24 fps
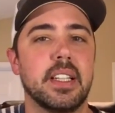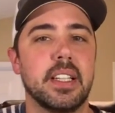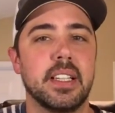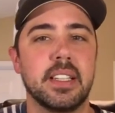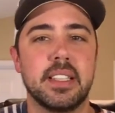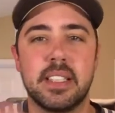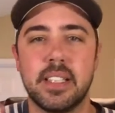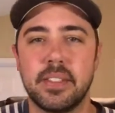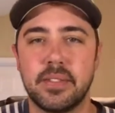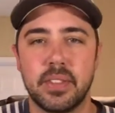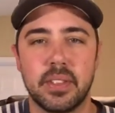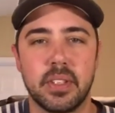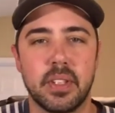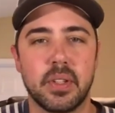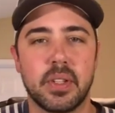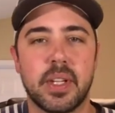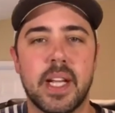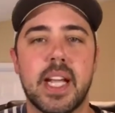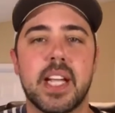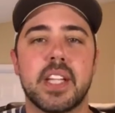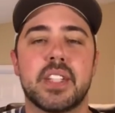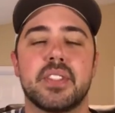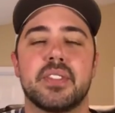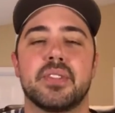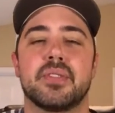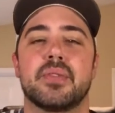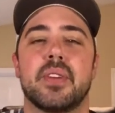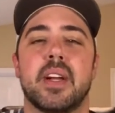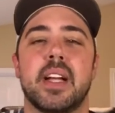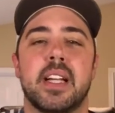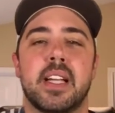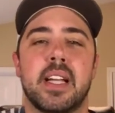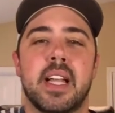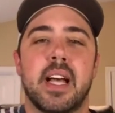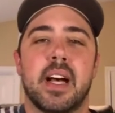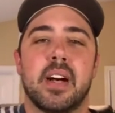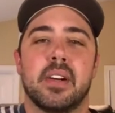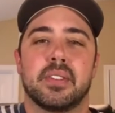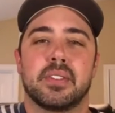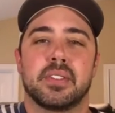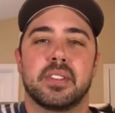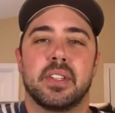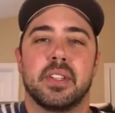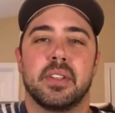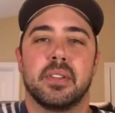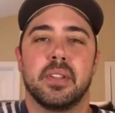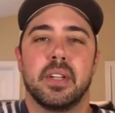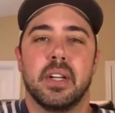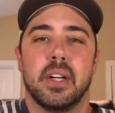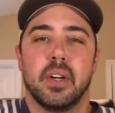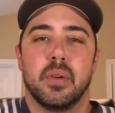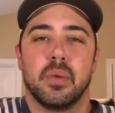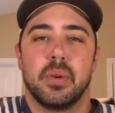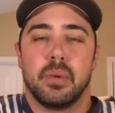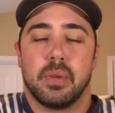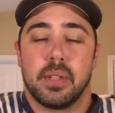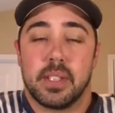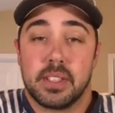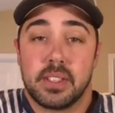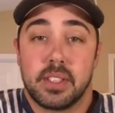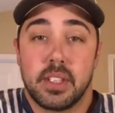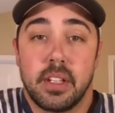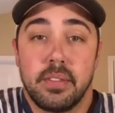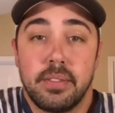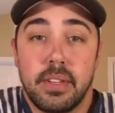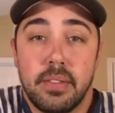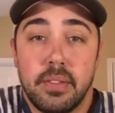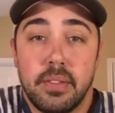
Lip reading: in different locations right now. So we want to serve